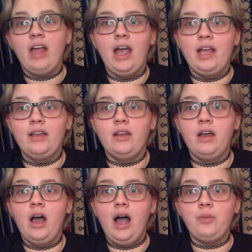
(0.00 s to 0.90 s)
and
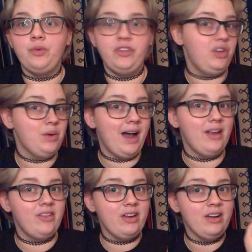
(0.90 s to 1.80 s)
I will see you
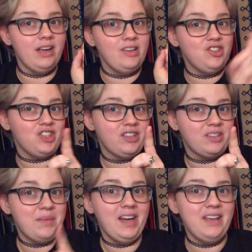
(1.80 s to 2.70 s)
guys here in
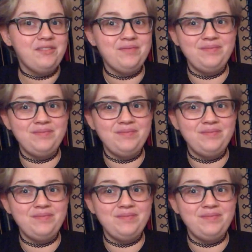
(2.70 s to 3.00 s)
just a minute.